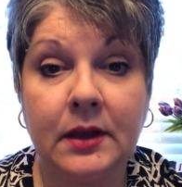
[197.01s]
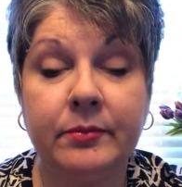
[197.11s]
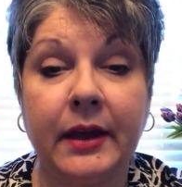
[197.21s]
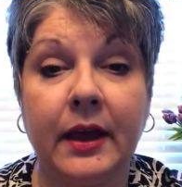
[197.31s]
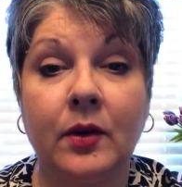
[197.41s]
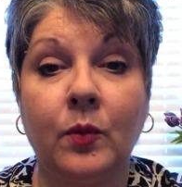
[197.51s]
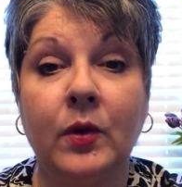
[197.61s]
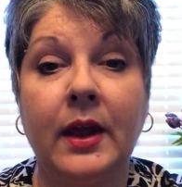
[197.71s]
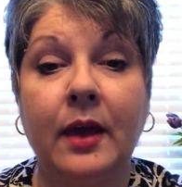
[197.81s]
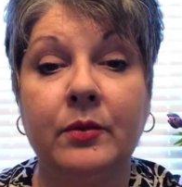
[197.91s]
but
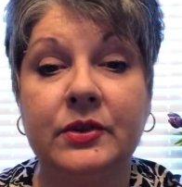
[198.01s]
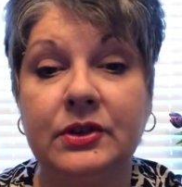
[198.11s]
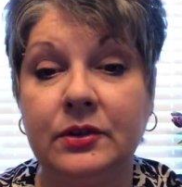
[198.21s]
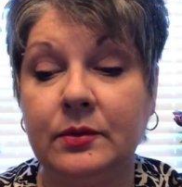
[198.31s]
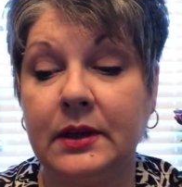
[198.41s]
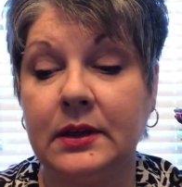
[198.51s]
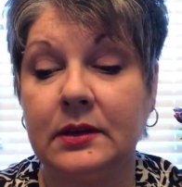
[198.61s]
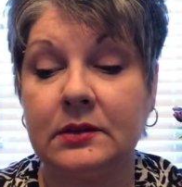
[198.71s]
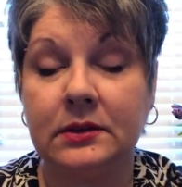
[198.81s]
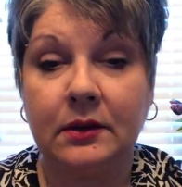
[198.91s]
what I would do
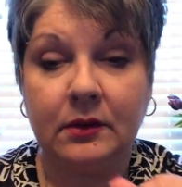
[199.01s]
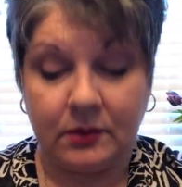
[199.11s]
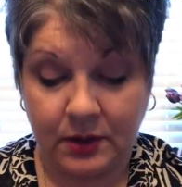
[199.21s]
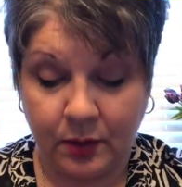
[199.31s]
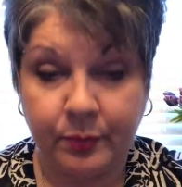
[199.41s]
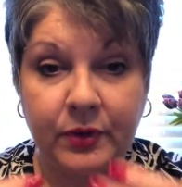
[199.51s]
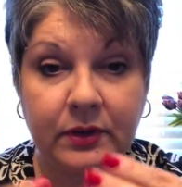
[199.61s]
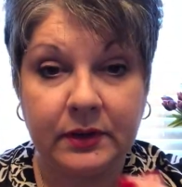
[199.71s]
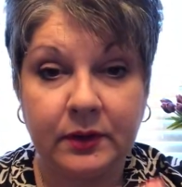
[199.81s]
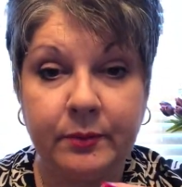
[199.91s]
is, you know, put a
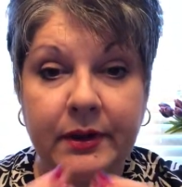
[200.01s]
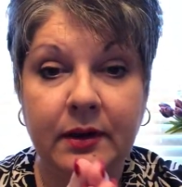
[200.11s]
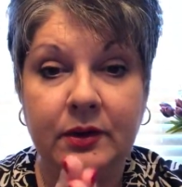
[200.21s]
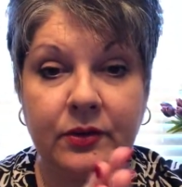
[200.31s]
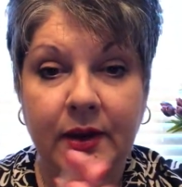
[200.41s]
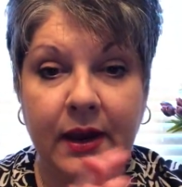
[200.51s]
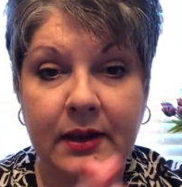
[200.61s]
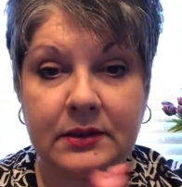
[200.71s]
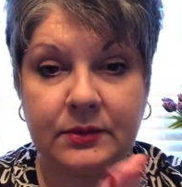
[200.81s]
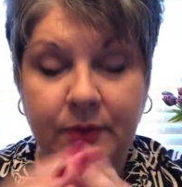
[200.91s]
little bit in your
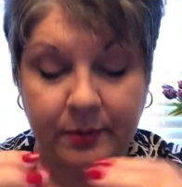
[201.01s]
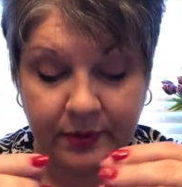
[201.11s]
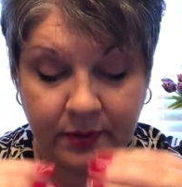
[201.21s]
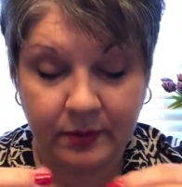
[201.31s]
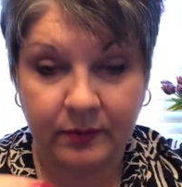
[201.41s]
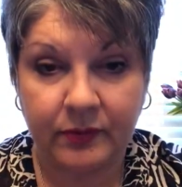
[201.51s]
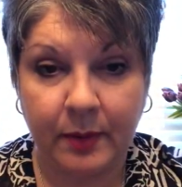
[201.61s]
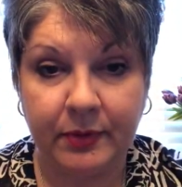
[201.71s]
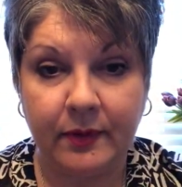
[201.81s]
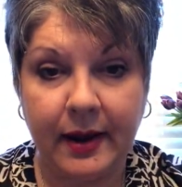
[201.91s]
hands, rub it
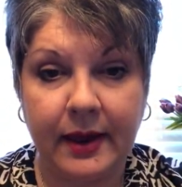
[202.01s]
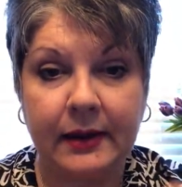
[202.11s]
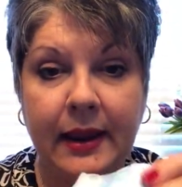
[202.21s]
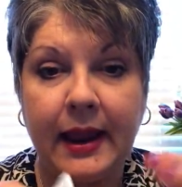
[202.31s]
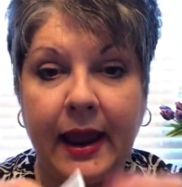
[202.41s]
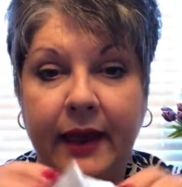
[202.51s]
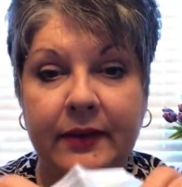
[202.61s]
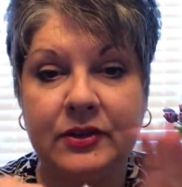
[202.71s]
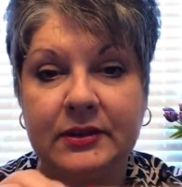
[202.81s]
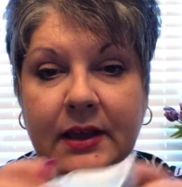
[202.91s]
around, and
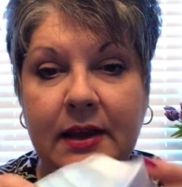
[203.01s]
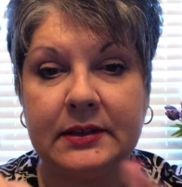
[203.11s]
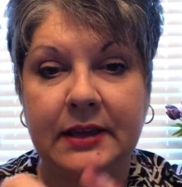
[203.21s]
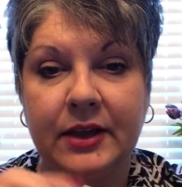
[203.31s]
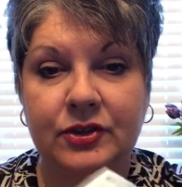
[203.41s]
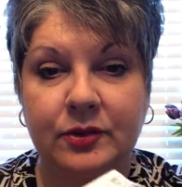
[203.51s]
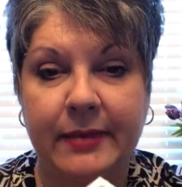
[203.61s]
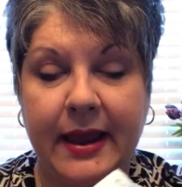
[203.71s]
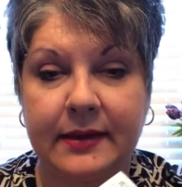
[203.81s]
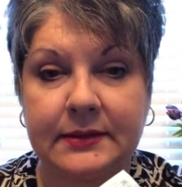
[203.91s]
then just kind of touch your
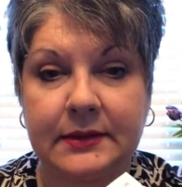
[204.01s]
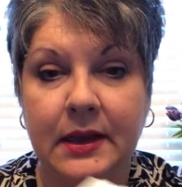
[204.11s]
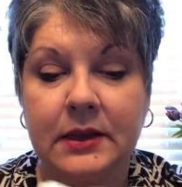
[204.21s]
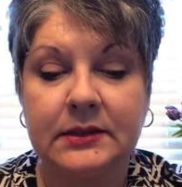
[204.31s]
mask.